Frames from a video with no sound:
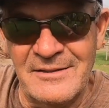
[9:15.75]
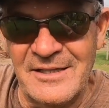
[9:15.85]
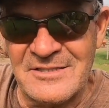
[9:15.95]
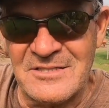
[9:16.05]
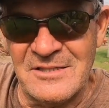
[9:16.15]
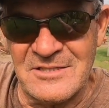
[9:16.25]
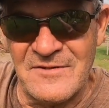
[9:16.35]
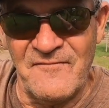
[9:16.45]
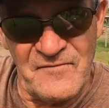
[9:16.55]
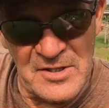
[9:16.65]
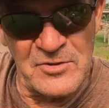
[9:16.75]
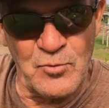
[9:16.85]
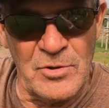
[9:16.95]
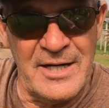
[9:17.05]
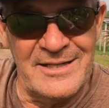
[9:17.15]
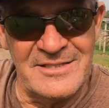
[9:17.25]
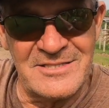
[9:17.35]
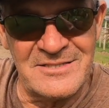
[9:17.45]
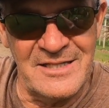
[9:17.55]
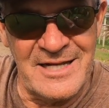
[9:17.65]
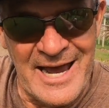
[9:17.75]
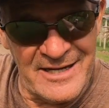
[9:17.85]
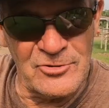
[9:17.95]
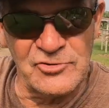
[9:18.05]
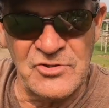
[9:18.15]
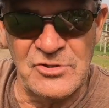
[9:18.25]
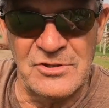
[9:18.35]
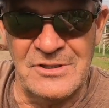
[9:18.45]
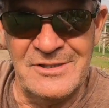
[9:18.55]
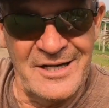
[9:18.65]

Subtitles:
It's fun to ride. It handles good.